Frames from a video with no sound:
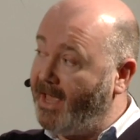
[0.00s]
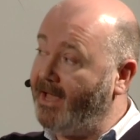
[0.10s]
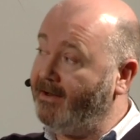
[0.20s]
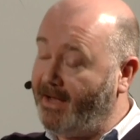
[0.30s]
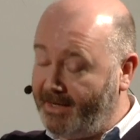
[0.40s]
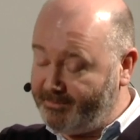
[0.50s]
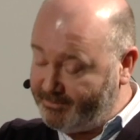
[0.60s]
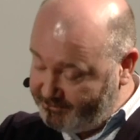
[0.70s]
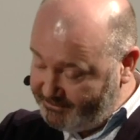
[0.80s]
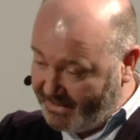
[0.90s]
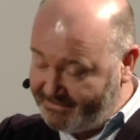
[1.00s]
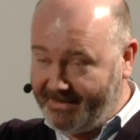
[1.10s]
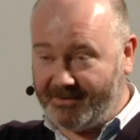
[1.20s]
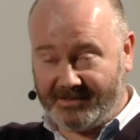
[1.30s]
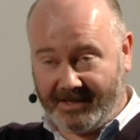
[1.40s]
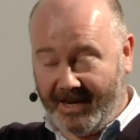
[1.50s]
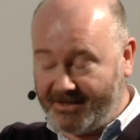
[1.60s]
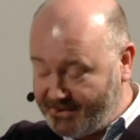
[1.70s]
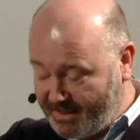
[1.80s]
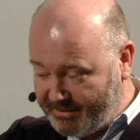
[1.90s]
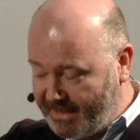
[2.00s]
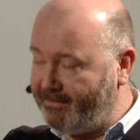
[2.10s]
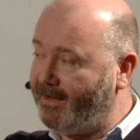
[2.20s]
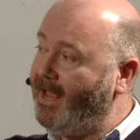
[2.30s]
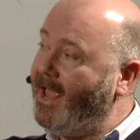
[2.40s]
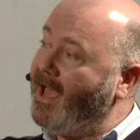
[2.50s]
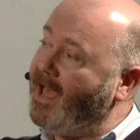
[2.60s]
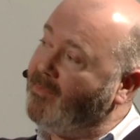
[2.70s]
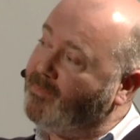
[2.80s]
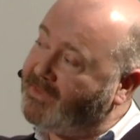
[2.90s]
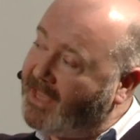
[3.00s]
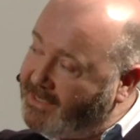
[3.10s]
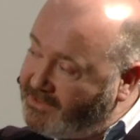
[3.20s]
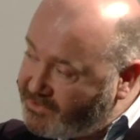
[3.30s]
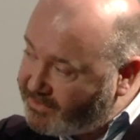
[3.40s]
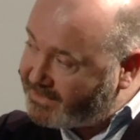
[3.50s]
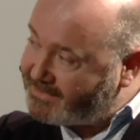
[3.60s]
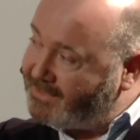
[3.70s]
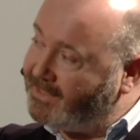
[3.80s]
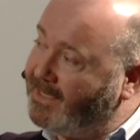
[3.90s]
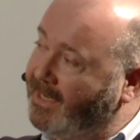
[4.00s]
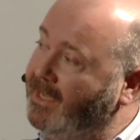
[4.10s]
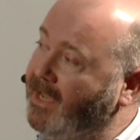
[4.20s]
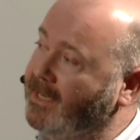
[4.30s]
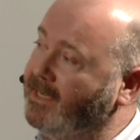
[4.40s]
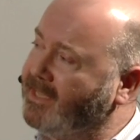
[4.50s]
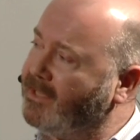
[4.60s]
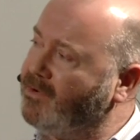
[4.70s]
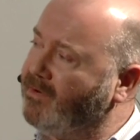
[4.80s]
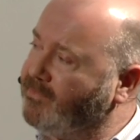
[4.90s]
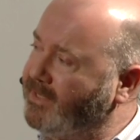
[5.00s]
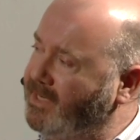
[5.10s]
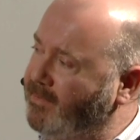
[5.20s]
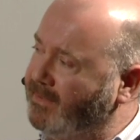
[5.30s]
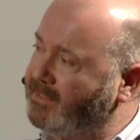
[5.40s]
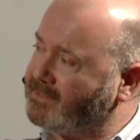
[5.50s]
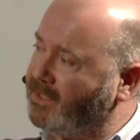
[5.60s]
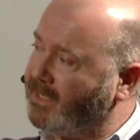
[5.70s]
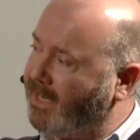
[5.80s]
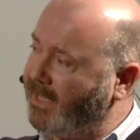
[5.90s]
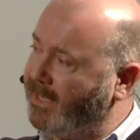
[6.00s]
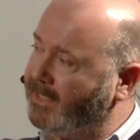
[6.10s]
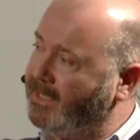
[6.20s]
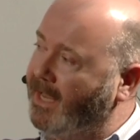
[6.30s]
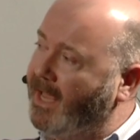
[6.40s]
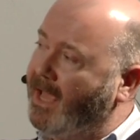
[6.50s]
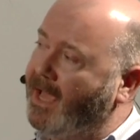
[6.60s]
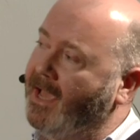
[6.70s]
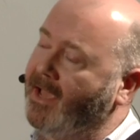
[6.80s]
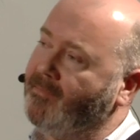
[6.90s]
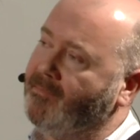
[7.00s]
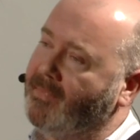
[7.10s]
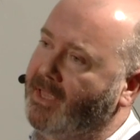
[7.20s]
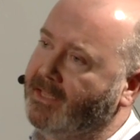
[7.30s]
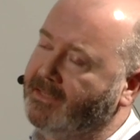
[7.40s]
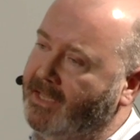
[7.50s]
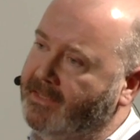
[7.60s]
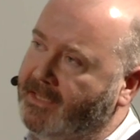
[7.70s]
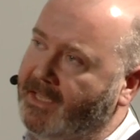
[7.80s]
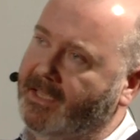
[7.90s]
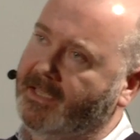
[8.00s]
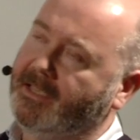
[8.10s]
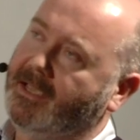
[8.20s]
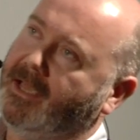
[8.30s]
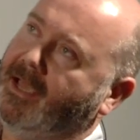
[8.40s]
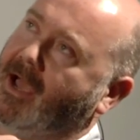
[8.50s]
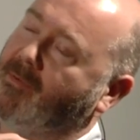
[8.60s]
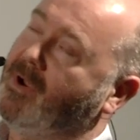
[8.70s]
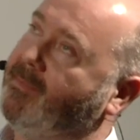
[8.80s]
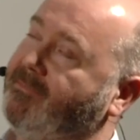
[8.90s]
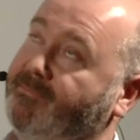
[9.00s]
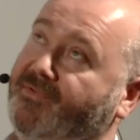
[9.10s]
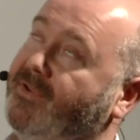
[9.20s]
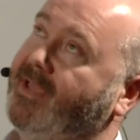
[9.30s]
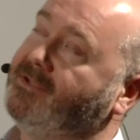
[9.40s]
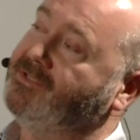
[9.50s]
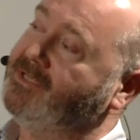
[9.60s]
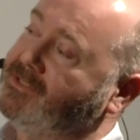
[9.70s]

And I I think there's a connection there. But anyway, um, but interestingly, and I think you have written about this online, um, in in the uh, what about three thousand